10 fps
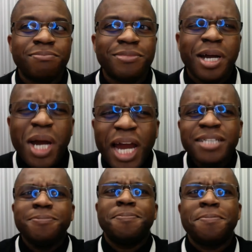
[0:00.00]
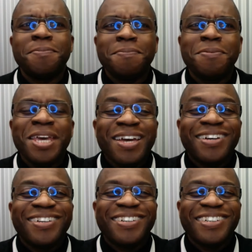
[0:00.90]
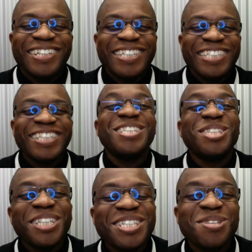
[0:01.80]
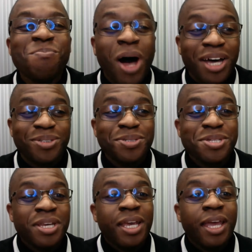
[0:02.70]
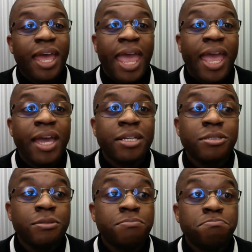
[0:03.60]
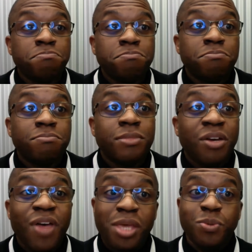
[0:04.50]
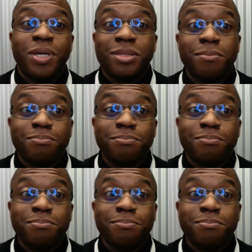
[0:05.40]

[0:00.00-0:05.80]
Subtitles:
All right, let's look at some models and evaluate them.